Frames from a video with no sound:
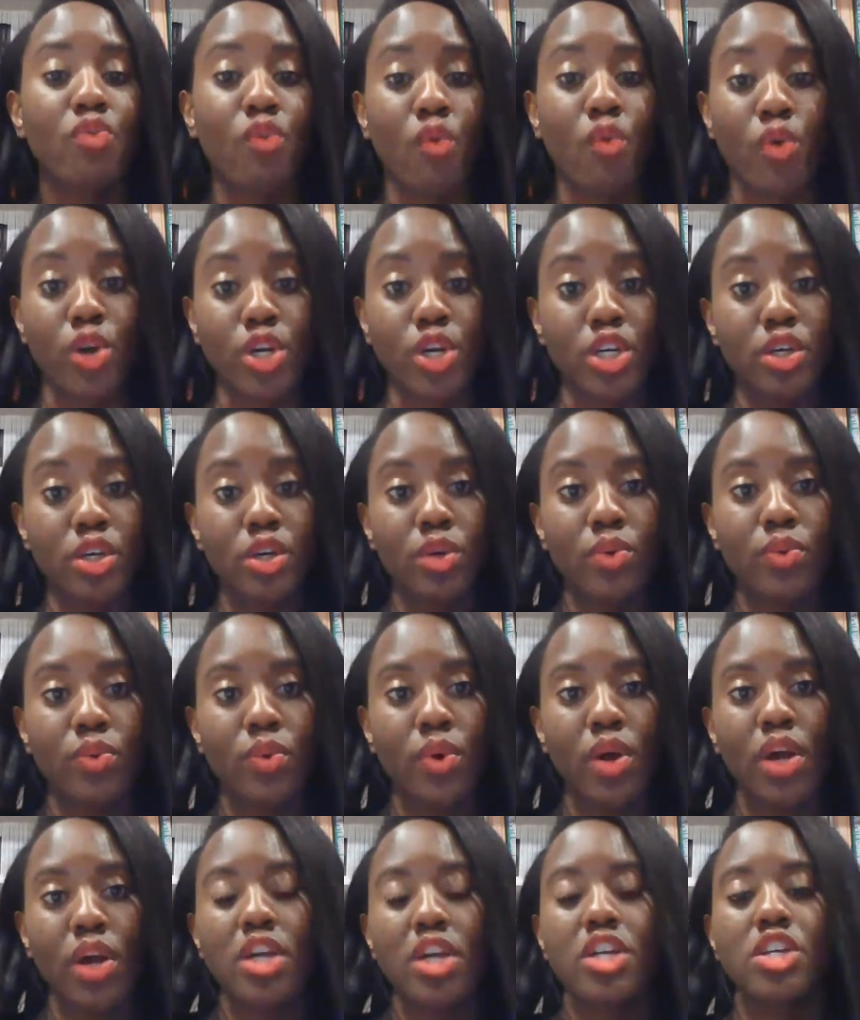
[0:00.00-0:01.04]
for
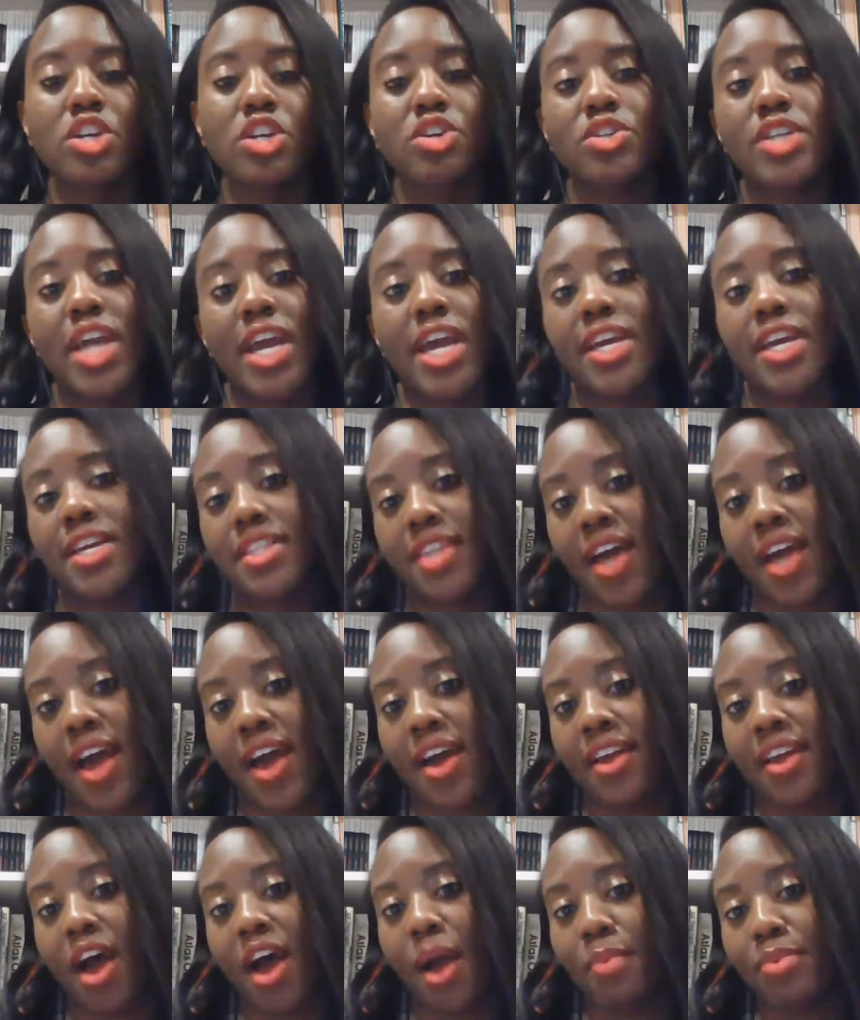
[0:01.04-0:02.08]
you, you're taking
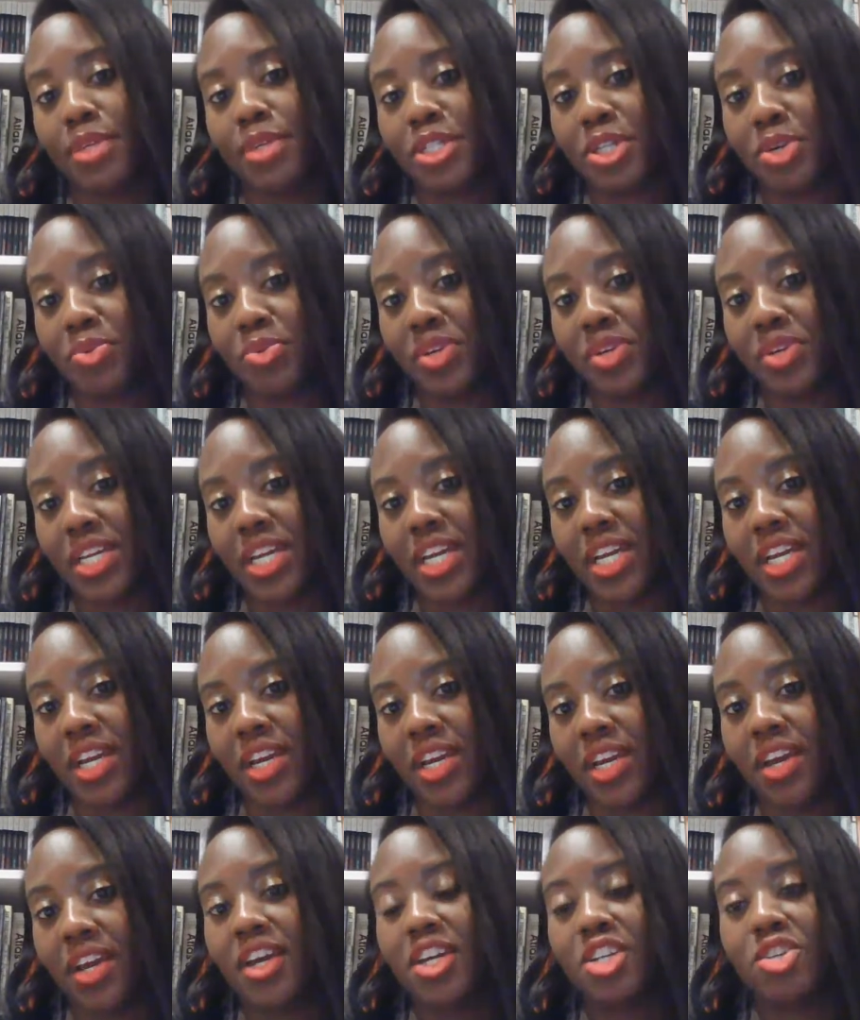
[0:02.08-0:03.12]
that
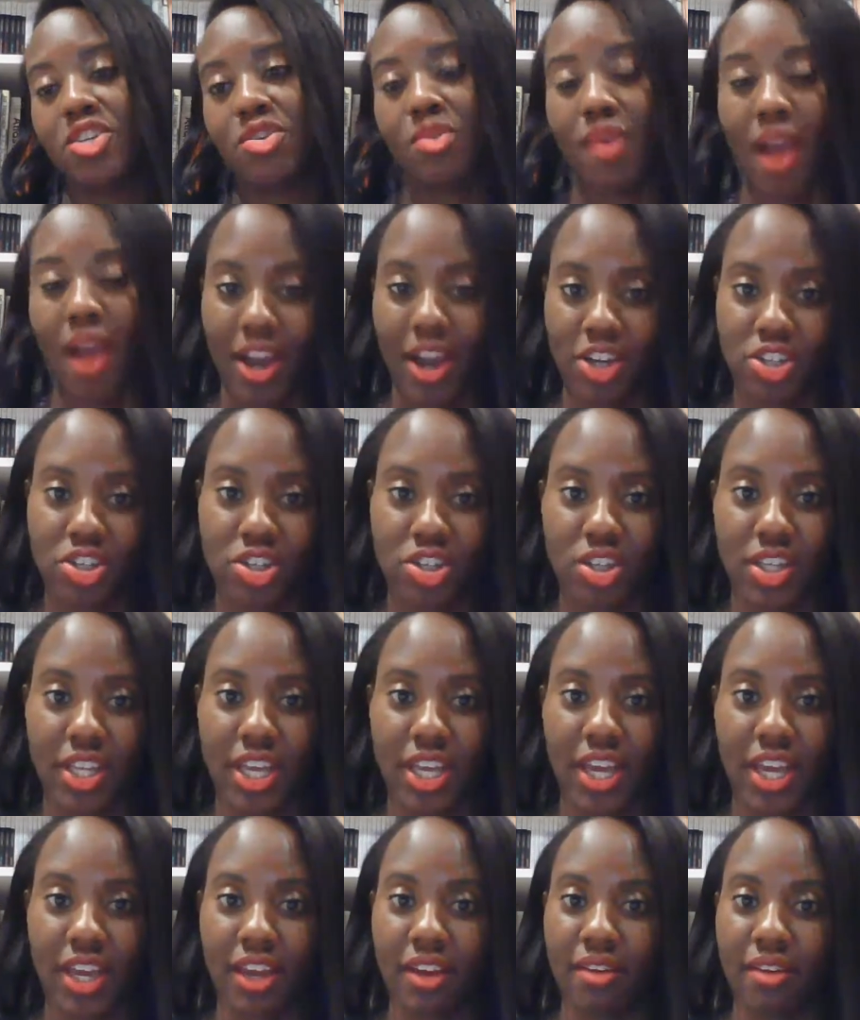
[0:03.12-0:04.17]
opportunity to
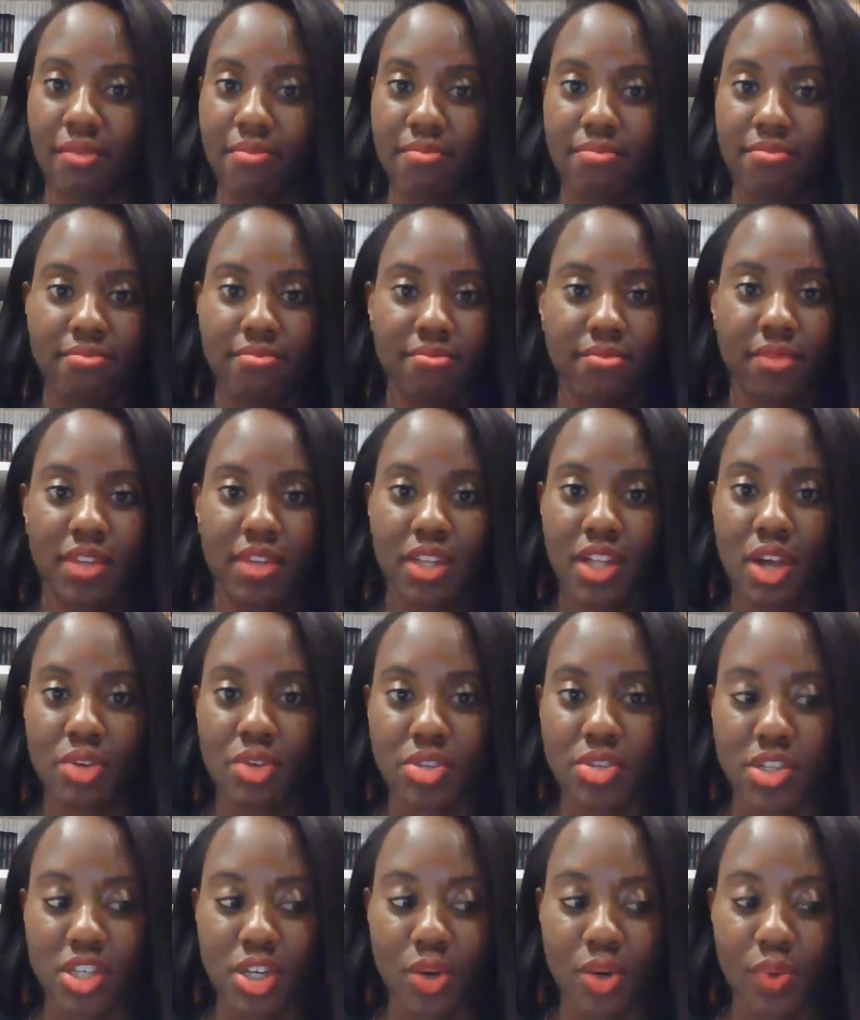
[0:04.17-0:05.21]
actually
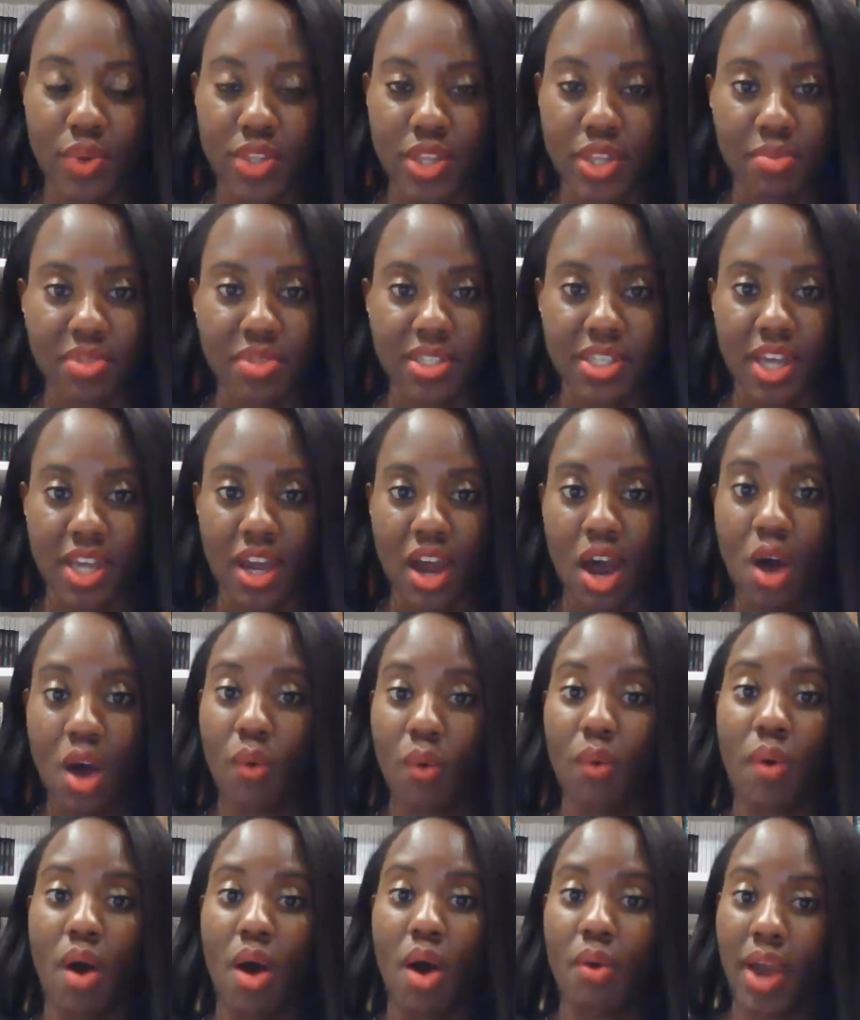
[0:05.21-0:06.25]
close the deal with them and say,
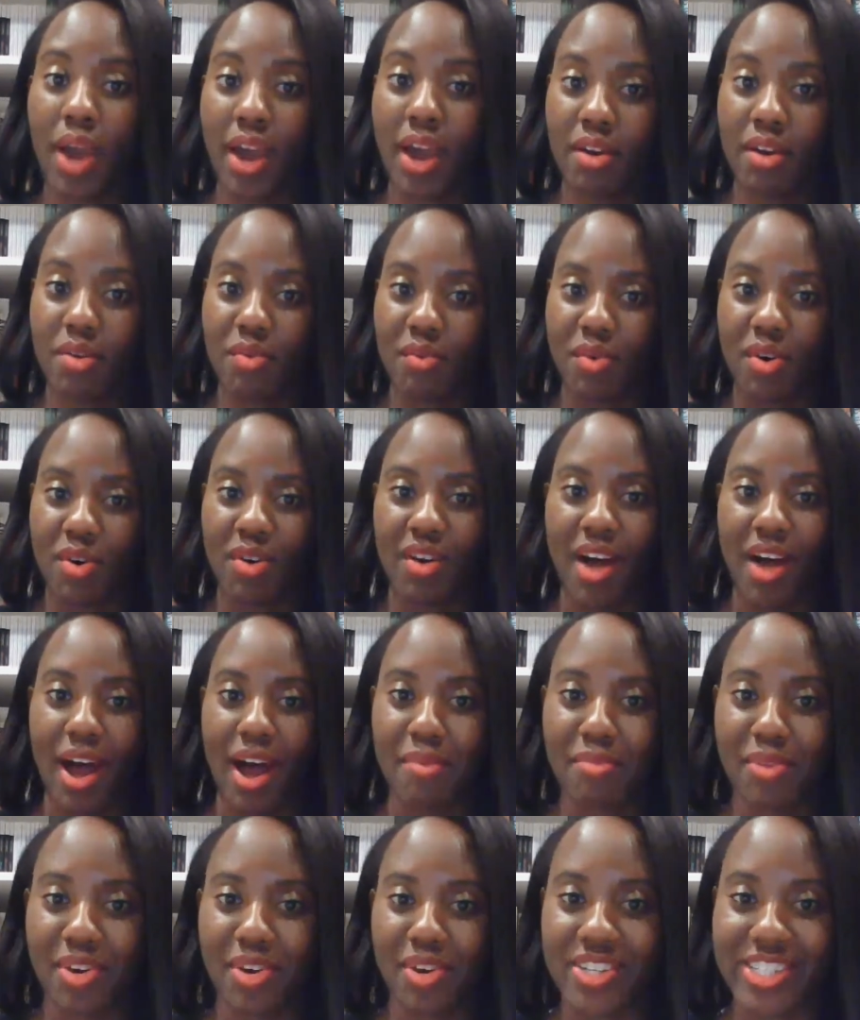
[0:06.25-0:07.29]
oh, okay, well,
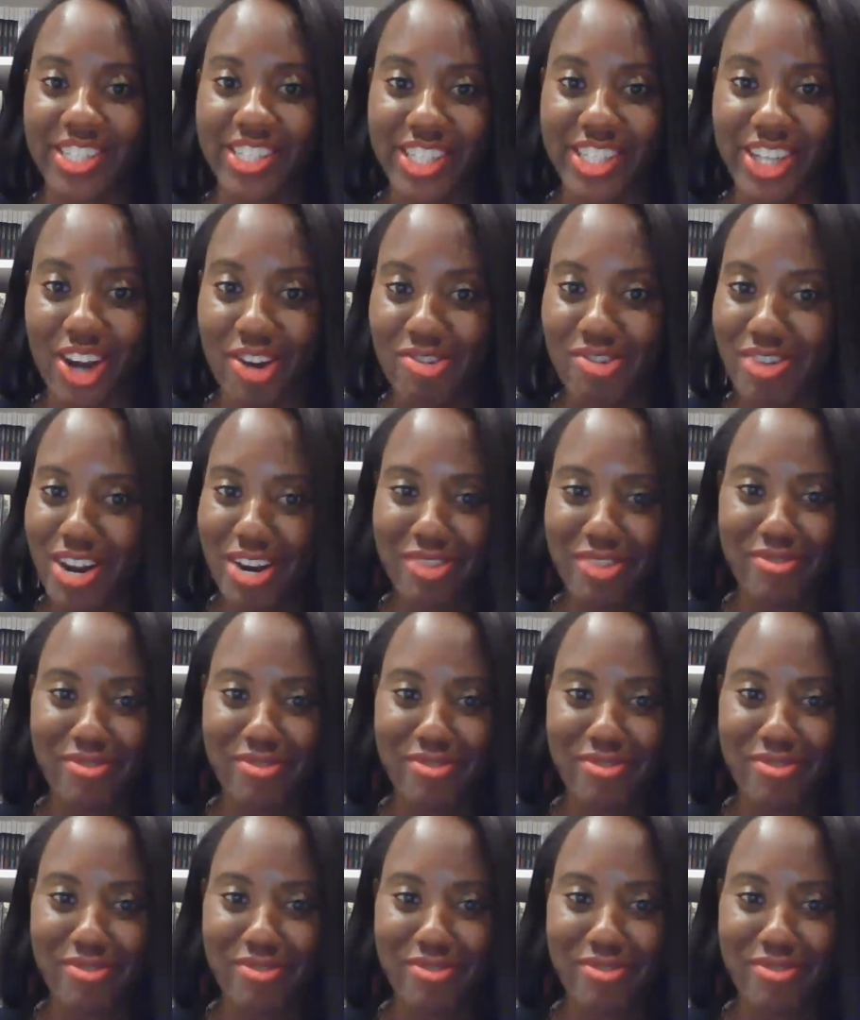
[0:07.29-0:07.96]
I'm going to turn